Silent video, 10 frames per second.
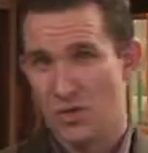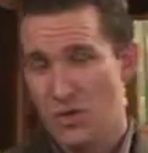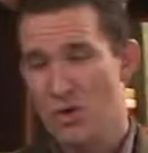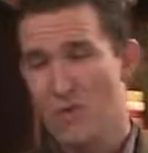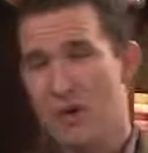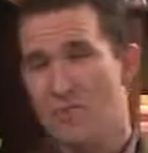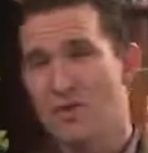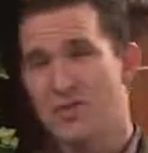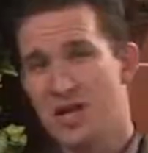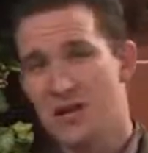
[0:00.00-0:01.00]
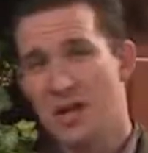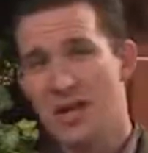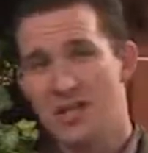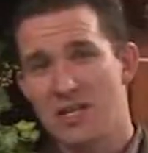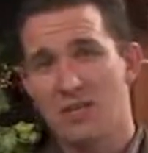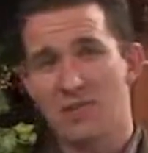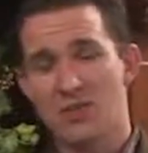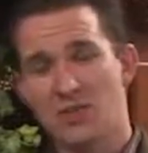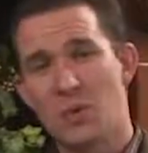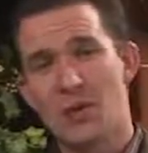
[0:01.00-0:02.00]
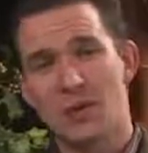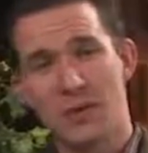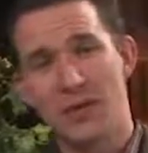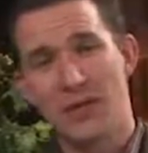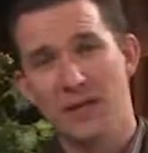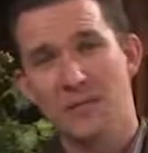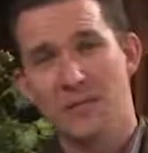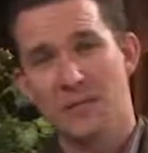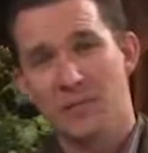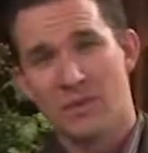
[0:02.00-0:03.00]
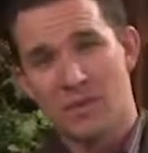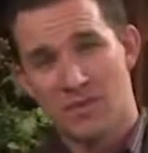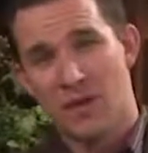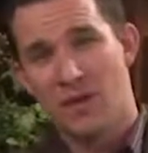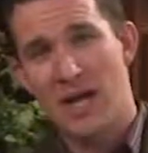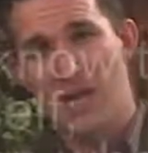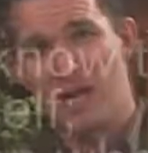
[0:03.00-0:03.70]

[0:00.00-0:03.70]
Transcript: you remember Jeremiah 10, verse 23? Jeremiah